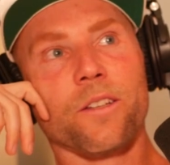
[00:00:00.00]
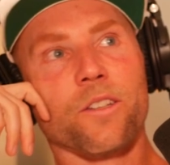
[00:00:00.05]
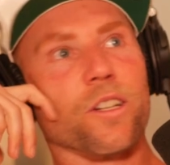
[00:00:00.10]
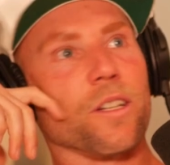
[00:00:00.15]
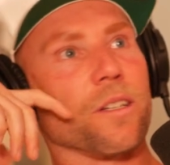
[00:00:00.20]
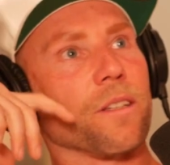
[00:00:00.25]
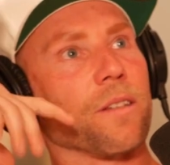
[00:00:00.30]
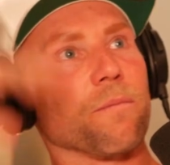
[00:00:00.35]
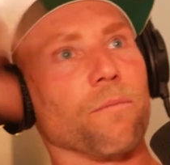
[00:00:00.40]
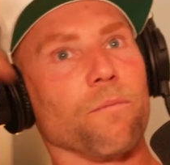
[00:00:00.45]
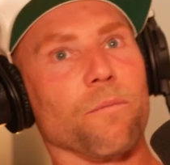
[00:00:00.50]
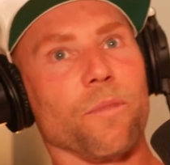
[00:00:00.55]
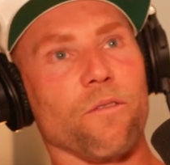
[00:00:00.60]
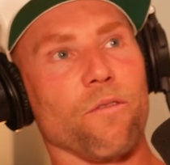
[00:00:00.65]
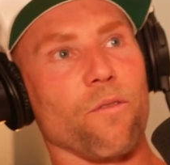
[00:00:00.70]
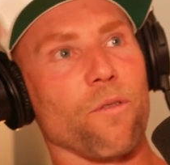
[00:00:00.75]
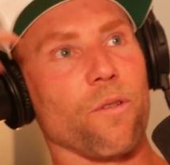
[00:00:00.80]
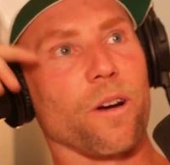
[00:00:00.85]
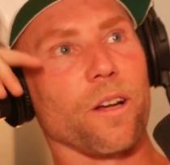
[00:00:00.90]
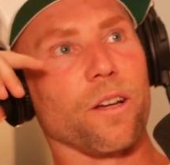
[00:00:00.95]
Just
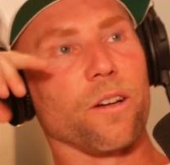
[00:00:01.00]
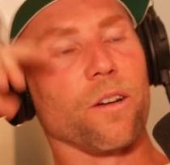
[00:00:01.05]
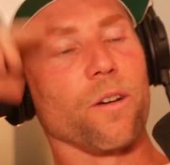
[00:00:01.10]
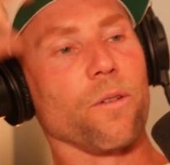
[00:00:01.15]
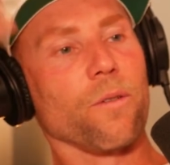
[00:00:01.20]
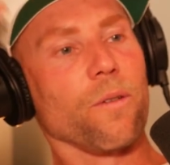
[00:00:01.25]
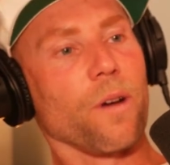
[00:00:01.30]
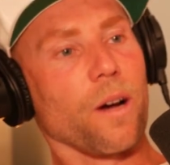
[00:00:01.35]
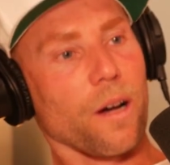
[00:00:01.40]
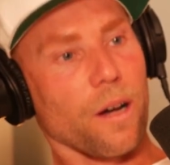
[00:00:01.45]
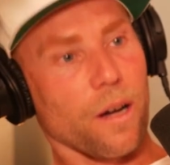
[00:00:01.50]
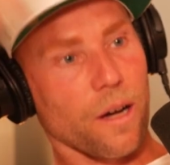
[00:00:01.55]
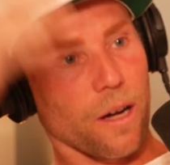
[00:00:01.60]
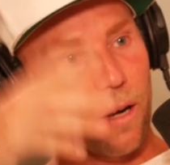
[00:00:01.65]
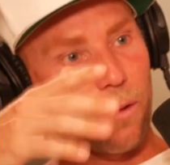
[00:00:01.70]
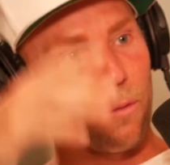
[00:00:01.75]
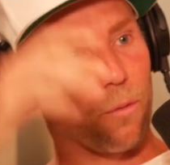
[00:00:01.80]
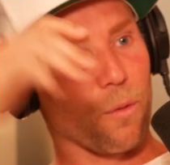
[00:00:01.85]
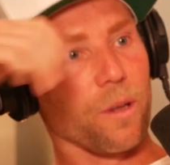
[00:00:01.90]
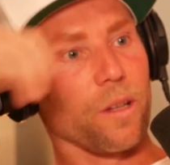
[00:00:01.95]
before I go, I
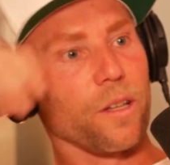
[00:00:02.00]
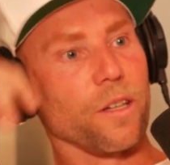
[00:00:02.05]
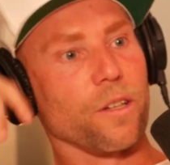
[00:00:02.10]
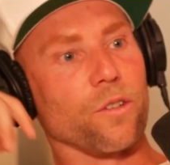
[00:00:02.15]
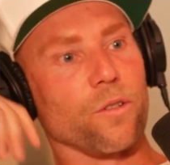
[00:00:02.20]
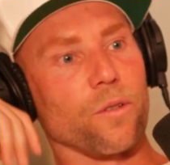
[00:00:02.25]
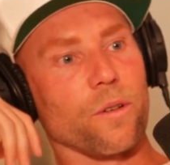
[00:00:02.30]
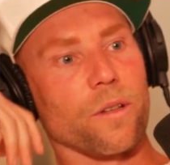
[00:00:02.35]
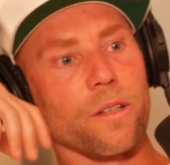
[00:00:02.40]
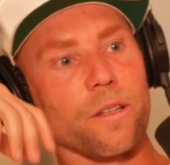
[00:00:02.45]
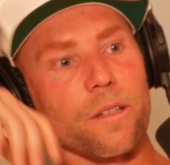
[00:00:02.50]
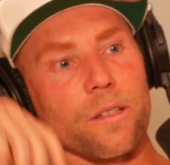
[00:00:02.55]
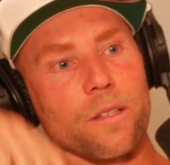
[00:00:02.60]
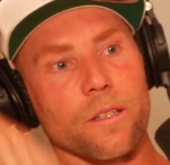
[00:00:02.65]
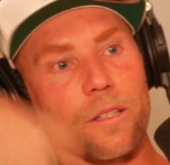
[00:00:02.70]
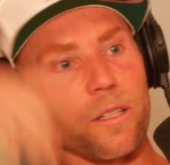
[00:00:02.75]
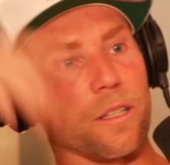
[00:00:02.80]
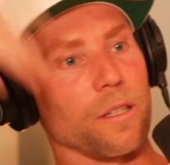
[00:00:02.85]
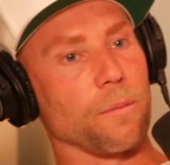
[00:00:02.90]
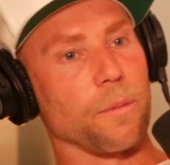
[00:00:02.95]
really enjoyed this.
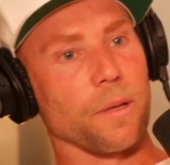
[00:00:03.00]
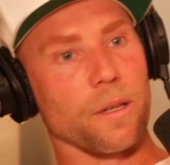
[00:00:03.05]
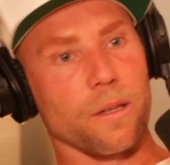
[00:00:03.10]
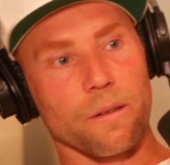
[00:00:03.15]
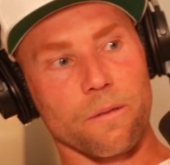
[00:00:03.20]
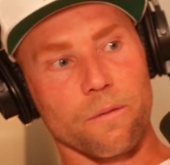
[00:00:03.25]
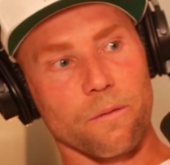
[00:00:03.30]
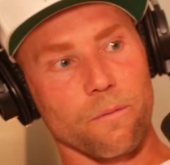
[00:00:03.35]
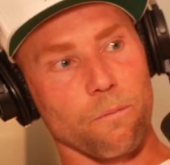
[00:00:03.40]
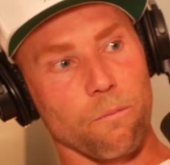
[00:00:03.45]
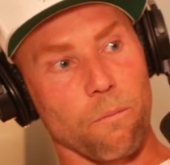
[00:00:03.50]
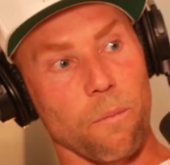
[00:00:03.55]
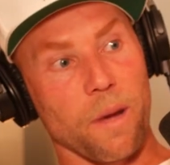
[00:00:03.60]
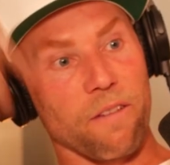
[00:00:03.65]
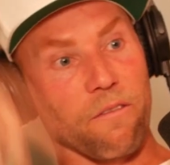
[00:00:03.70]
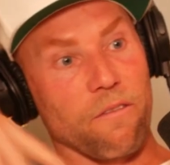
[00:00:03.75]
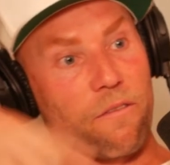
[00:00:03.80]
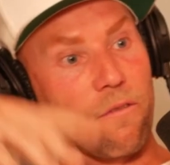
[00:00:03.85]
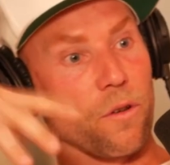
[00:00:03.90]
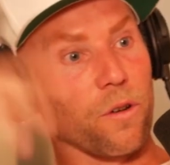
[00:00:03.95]
This has been my
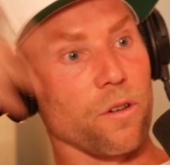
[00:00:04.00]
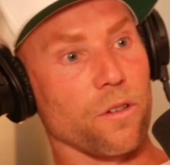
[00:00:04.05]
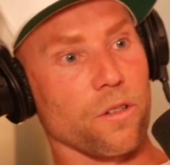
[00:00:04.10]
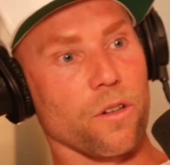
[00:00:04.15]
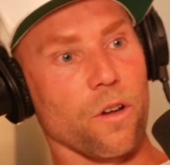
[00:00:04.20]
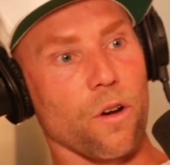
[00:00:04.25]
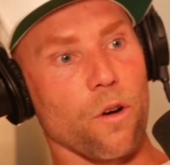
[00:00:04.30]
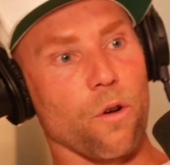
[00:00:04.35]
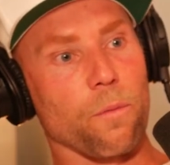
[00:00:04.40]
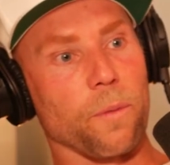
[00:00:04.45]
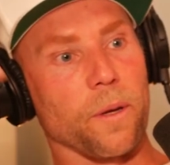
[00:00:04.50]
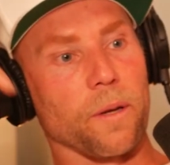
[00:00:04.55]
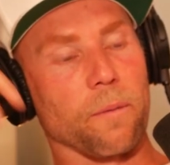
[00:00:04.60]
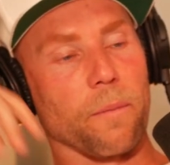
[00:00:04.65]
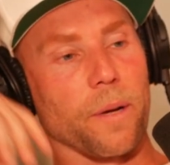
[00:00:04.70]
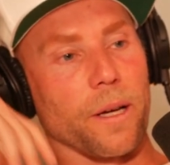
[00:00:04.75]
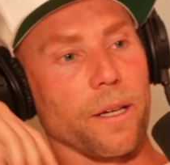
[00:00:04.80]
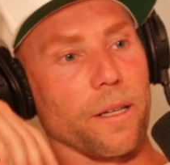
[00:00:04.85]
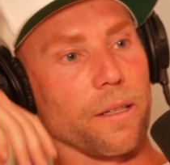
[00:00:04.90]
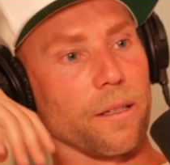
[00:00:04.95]
first open
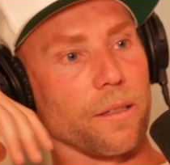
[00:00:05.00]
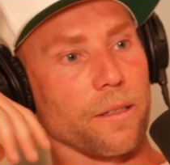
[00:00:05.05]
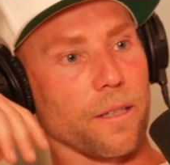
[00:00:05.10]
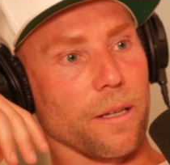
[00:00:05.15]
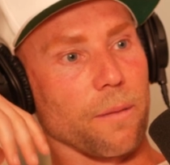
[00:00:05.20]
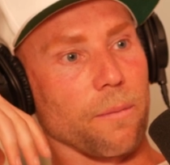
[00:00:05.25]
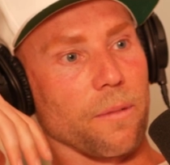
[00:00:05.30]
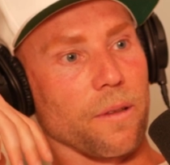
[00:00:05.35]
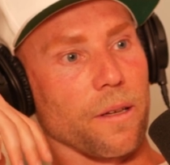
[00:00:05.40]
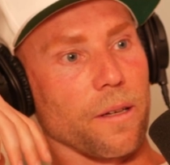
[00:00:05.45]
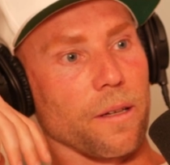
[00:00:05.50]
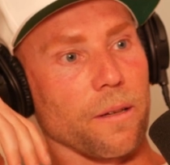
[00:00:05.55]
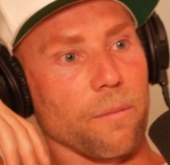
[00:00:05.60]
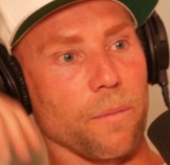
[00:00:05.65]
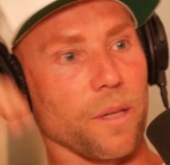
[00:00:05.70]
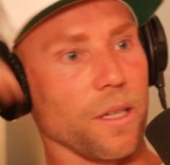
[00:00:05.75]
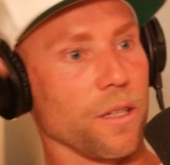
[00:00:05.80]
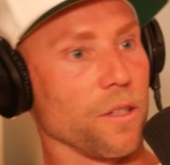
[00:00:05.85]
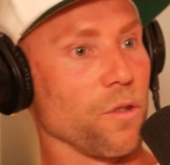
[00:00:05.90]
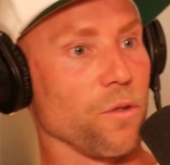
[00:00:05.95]
mic type thing,
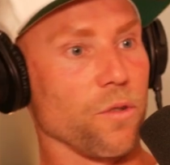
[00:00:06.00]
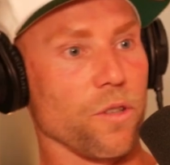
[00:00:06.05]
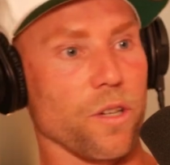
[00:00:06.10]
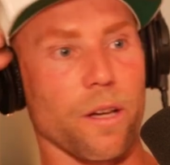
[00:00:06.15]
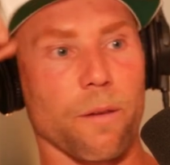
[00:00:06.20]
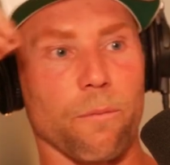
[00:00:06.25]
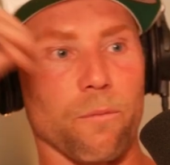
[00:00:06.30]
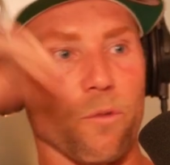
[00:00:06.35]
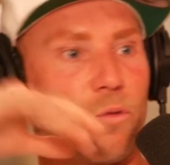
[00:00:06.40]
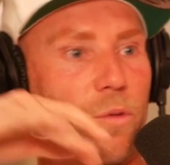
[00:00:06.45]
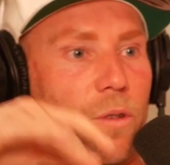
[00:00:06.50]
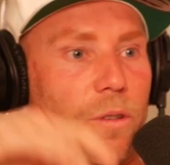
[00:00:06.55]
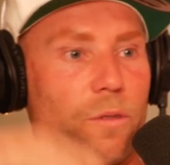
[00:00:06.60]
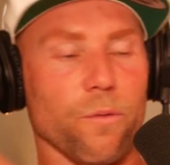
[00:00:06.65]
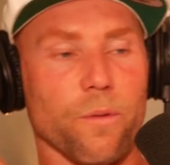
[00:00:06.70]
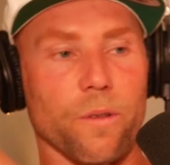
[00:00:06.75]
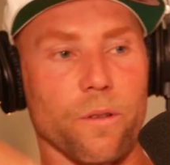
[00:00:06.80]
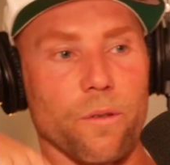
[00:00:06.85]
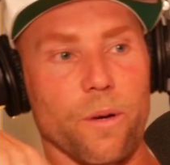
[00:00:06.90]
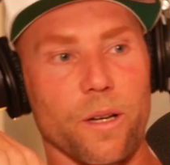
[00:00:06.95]
because usually I'm drilled
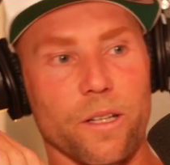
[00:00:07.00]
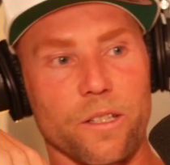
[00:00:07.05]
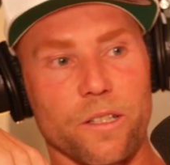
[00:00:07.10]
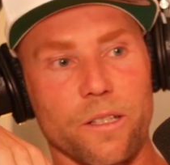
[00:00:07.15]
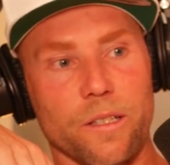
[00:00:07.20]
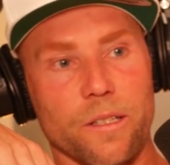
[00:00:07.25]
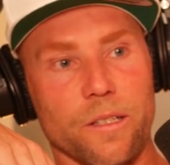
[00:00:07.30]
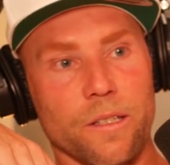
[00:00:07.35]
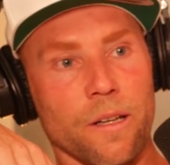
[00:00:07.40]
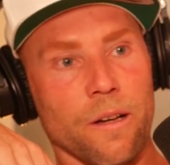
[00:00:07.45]
with questions.